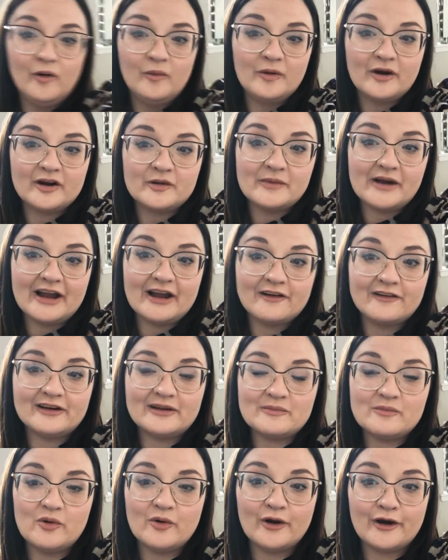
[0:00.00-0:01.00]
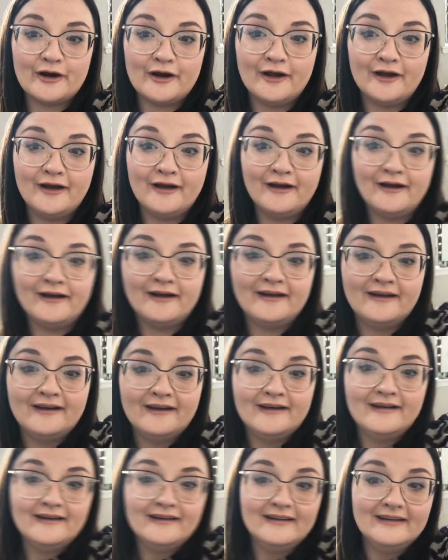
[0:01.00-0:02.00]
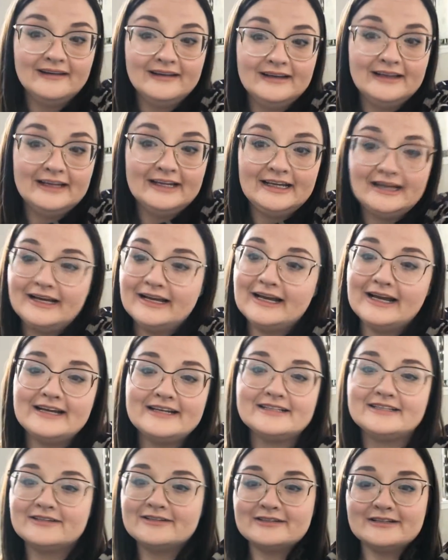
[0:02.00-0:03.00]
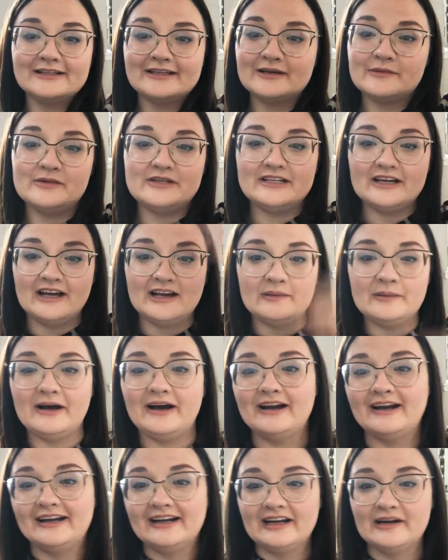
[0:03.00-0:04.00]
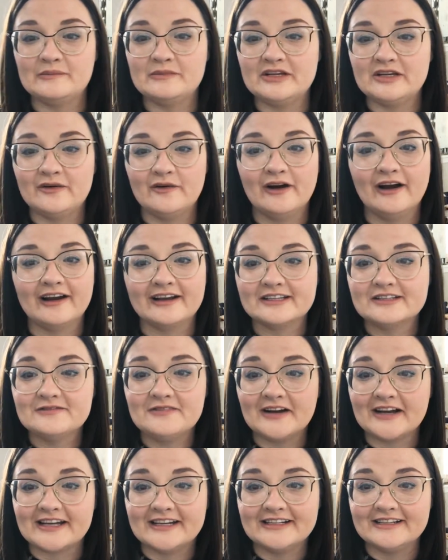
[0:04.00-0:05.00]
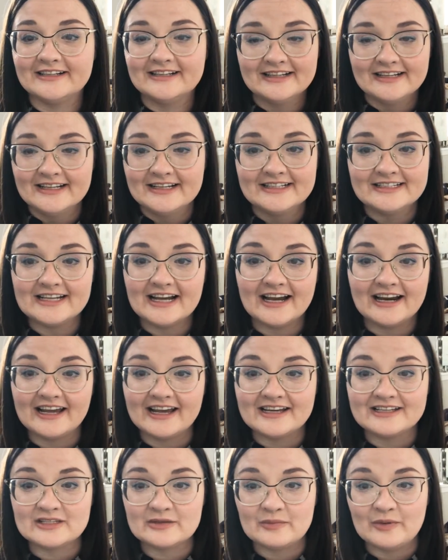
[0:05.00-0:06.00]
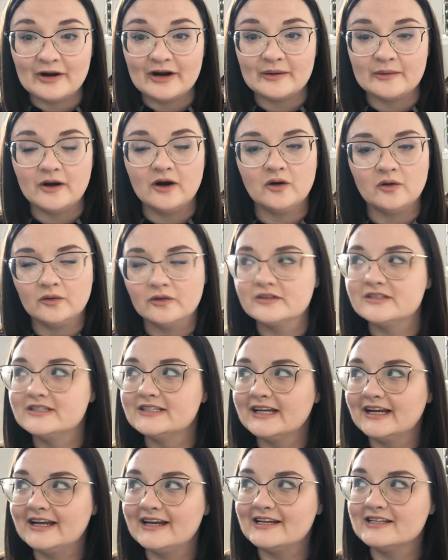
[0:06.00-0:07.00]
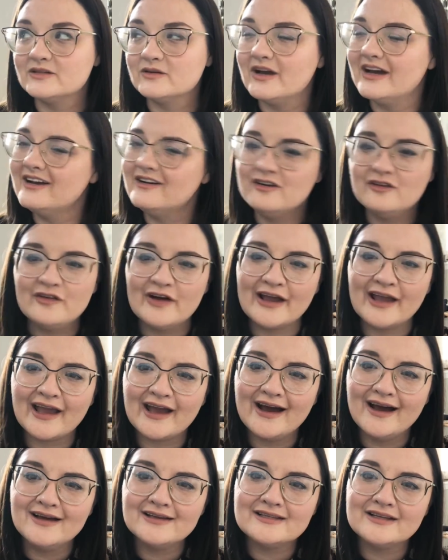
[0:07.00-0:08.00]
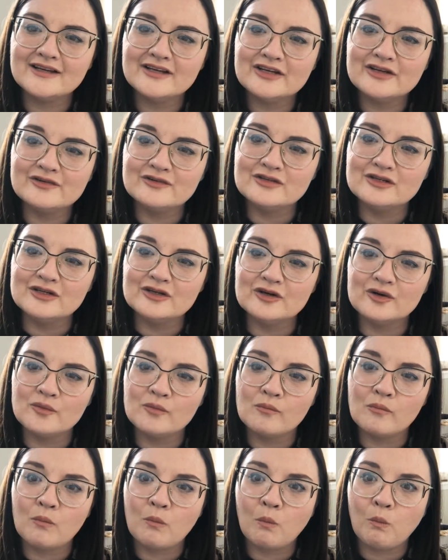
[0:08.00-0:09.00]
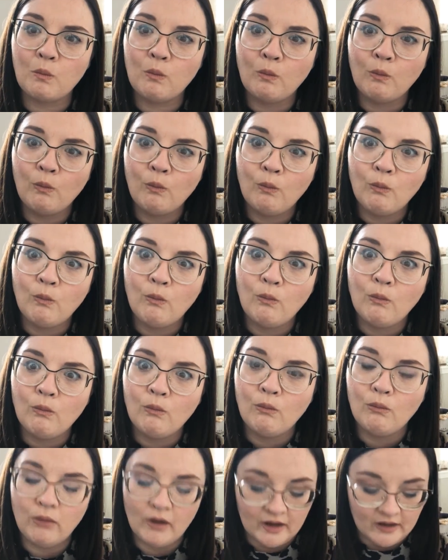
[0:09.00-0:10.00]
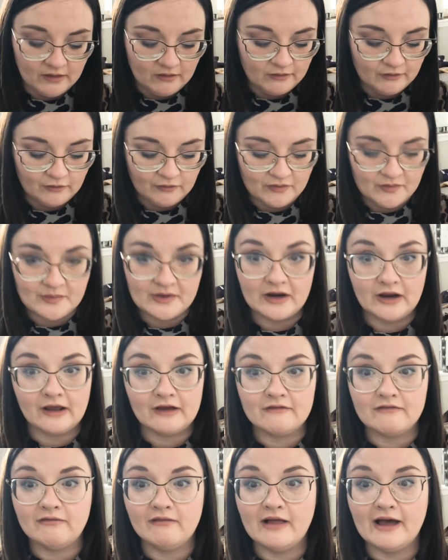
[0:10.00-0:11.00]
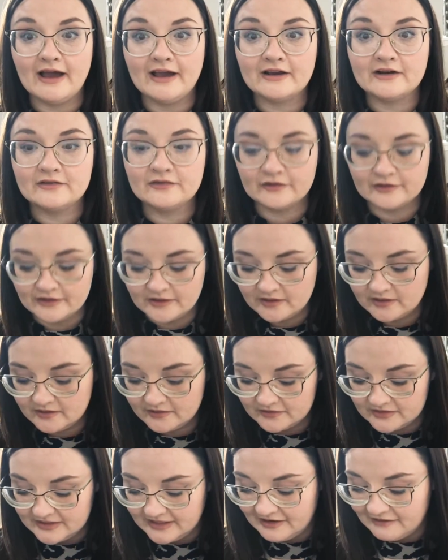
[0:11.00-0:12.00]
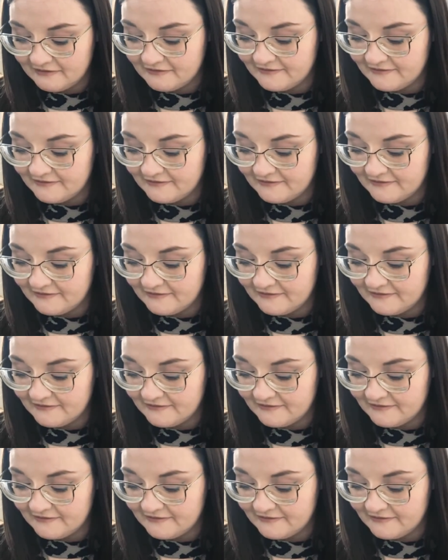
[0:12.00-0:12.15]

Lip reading: part of my ironing board. Yeah, guys, there's nothing to be done about it. I'm in New York. It's fucking tiny ass apart. Oh, it's tiny ass. I don't know if I can cuss on YouTube. I don't know if I'm gonna get flagged for saying